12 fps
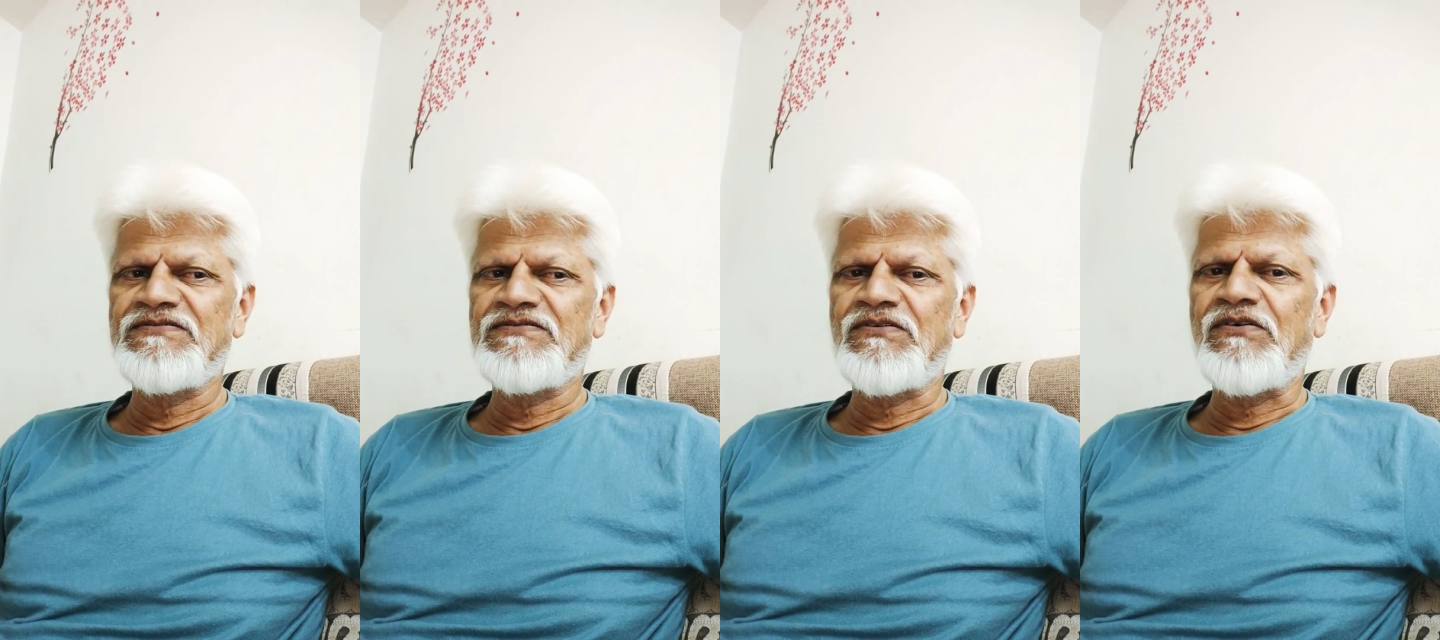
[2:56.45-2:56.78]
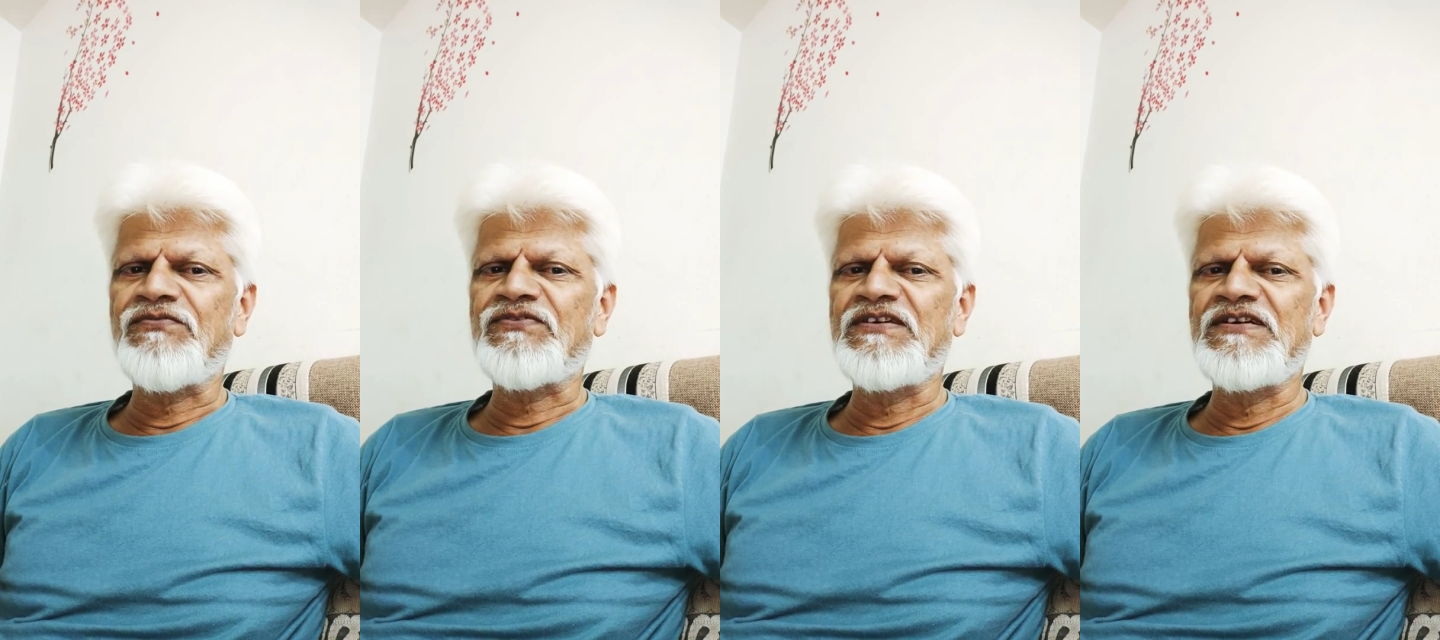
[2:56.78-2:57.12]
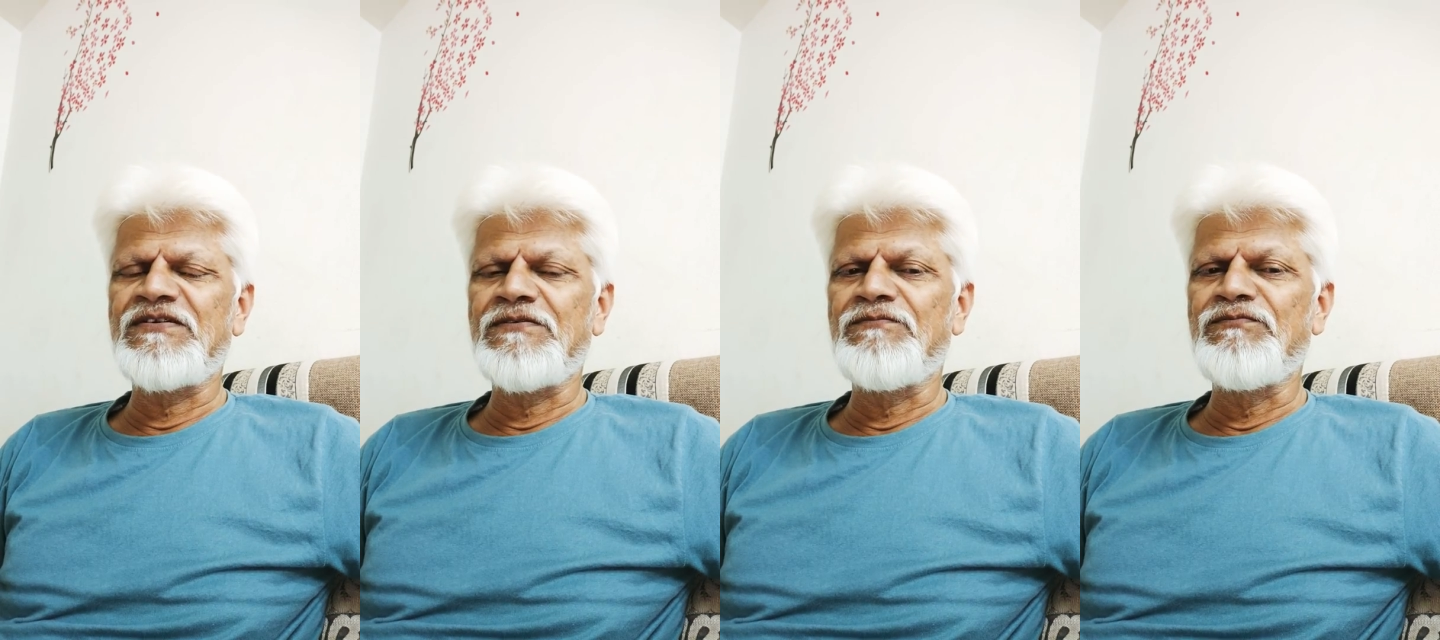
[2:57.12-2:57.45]
of
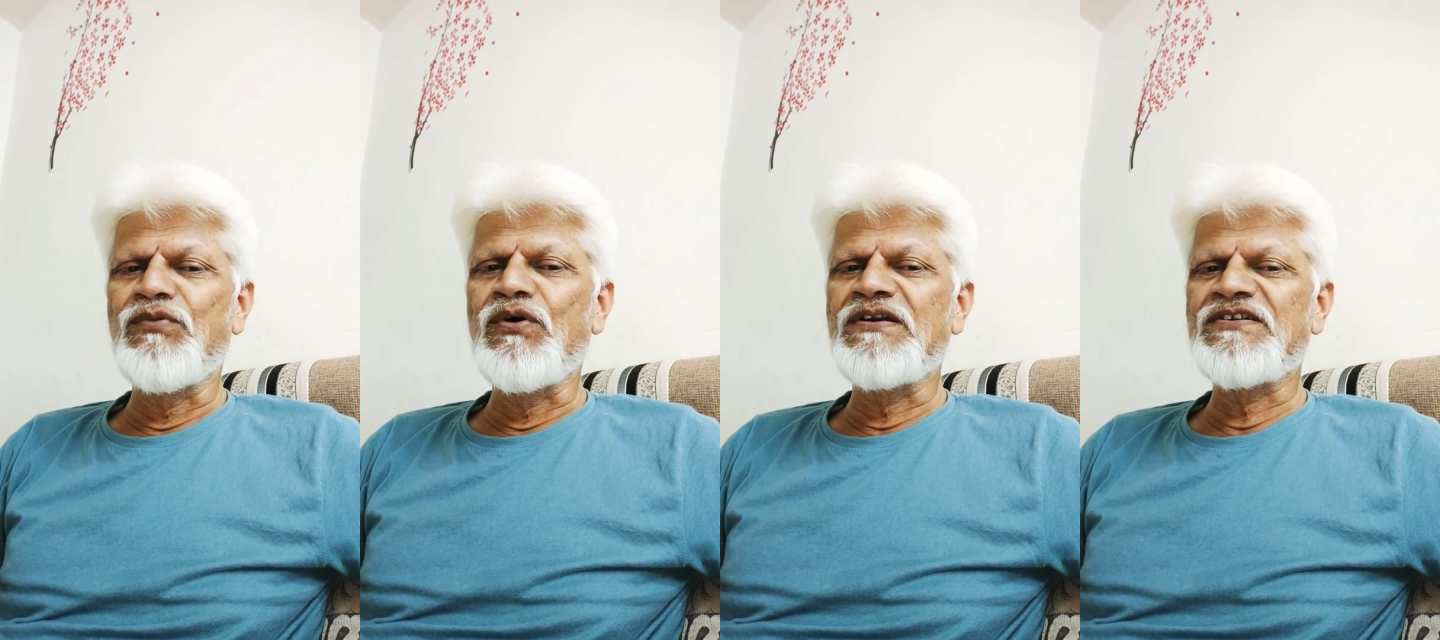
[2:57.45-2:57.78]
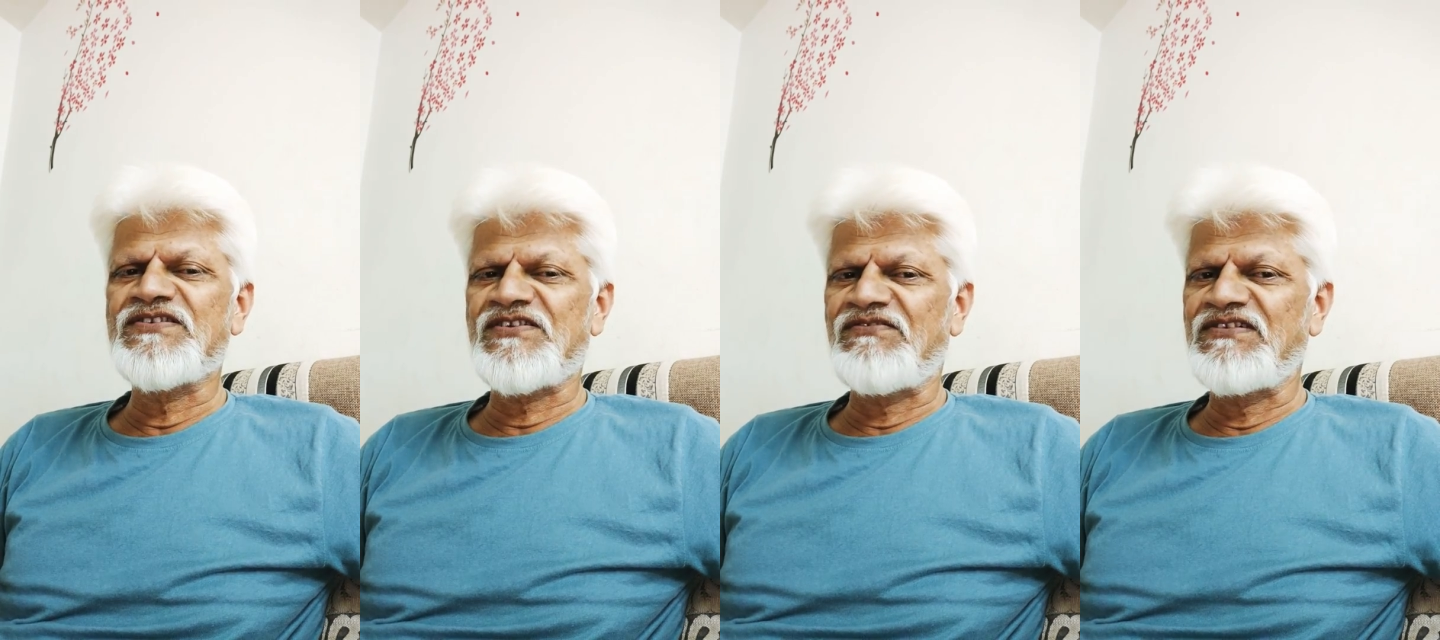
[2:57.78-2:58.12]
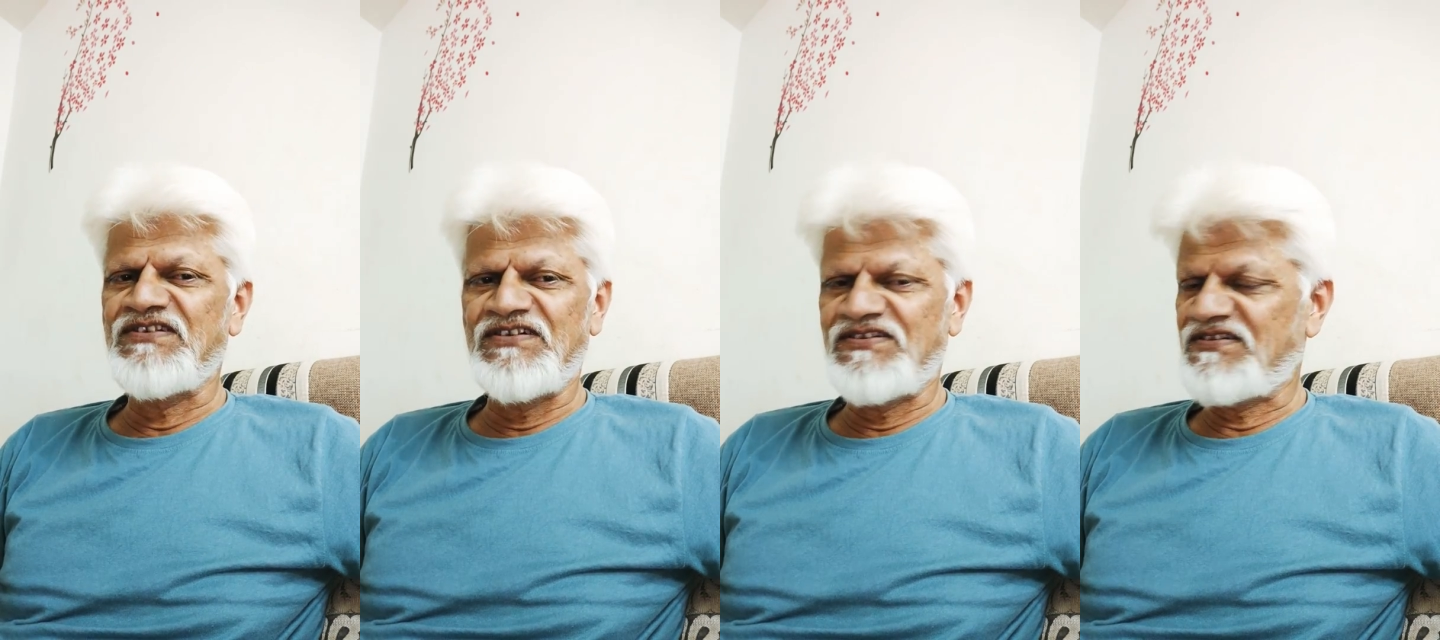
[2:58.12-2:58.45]
the Boeing
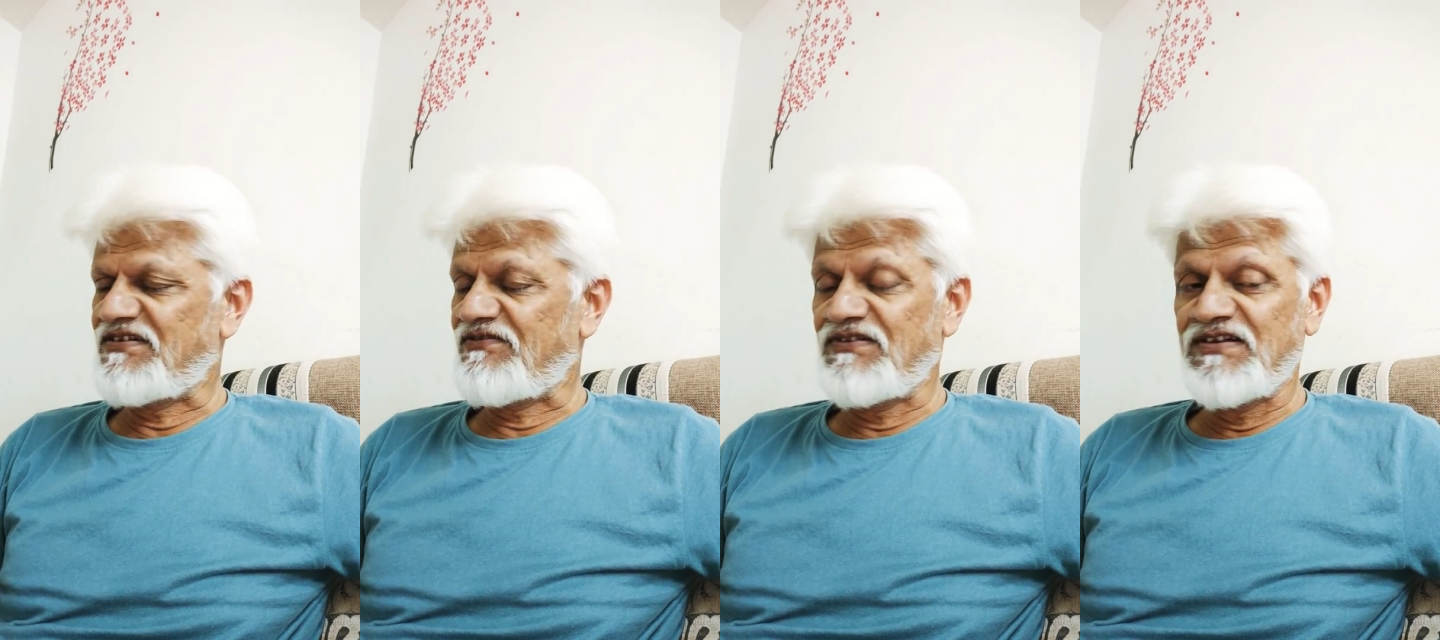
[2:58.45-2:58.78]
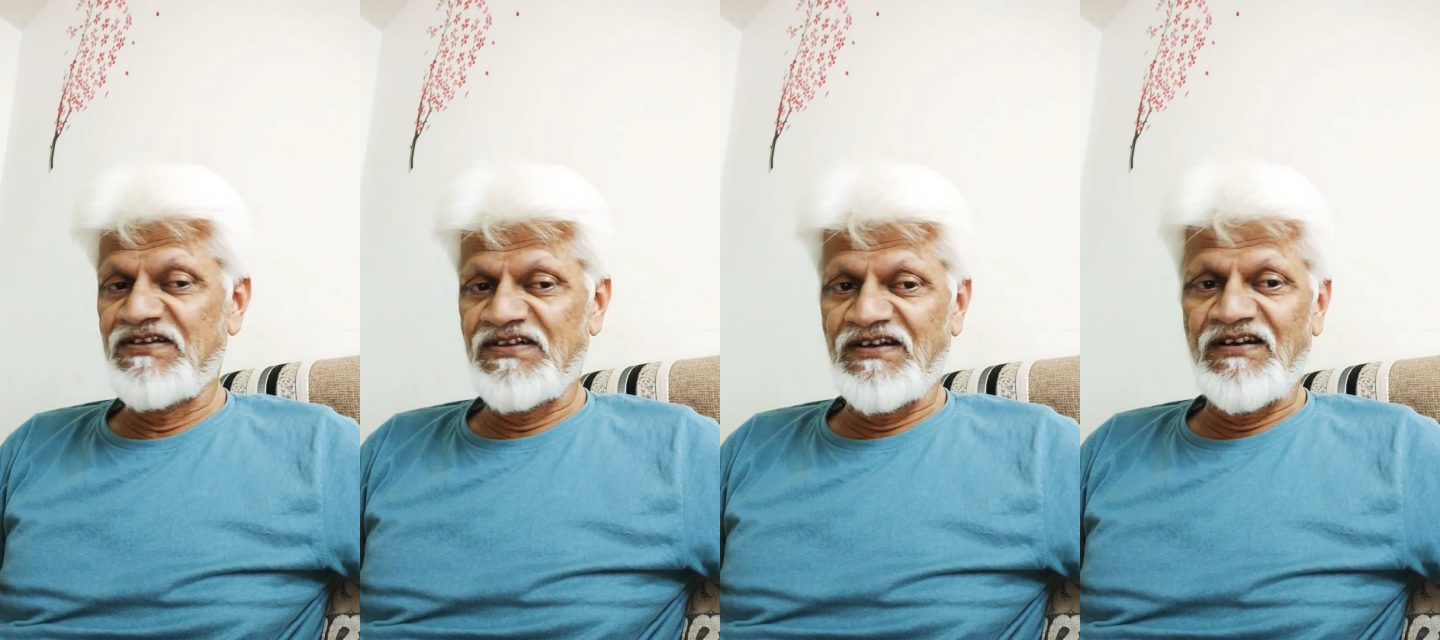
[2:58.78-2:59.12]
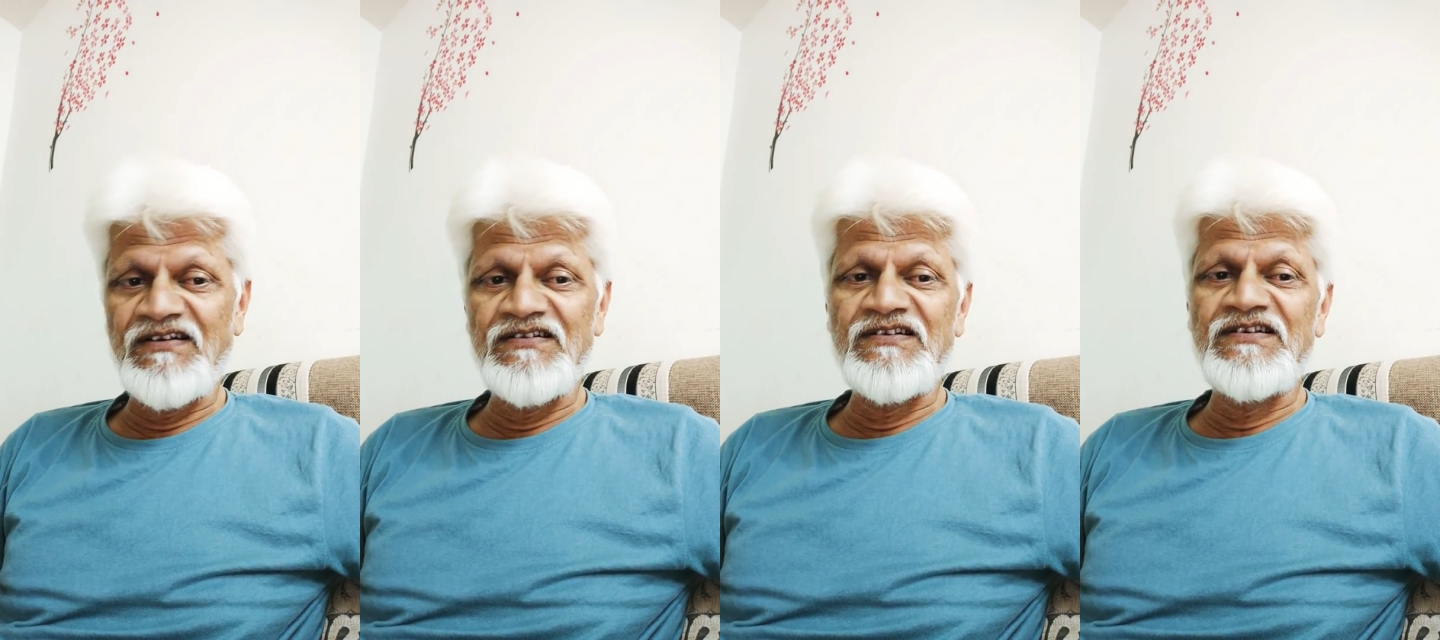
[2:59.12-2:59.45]

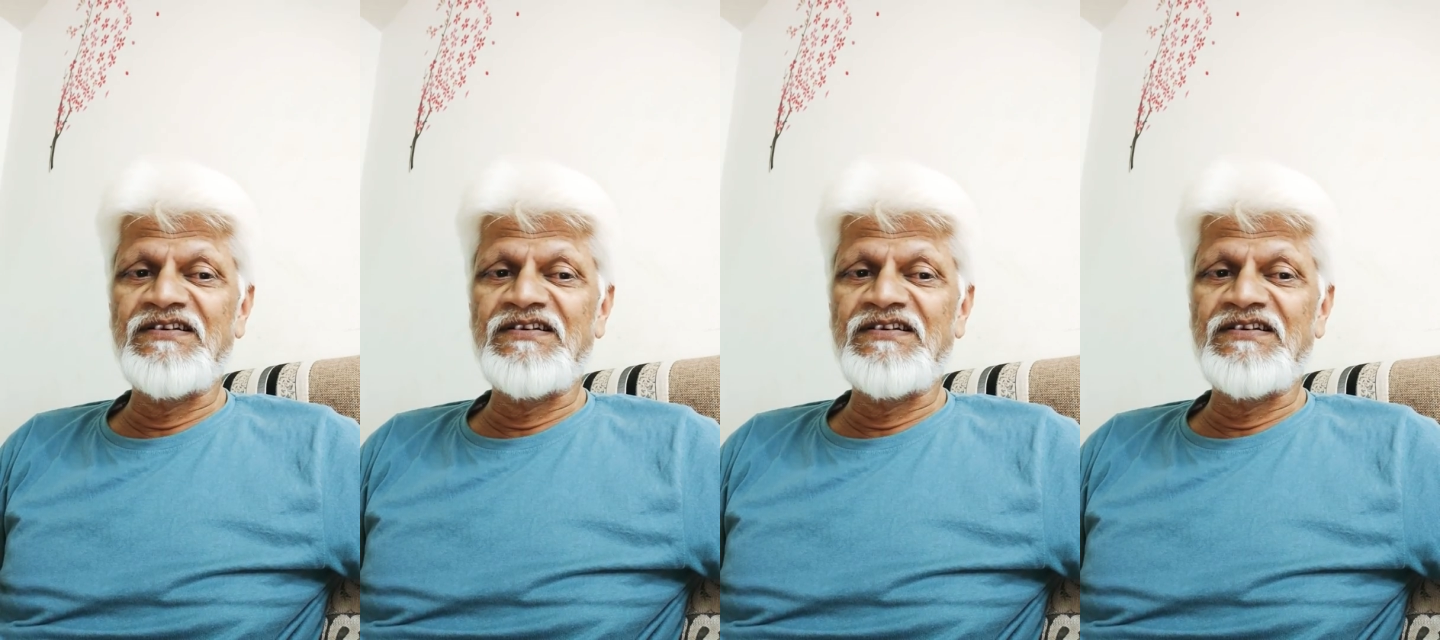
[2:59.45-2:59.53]
737-300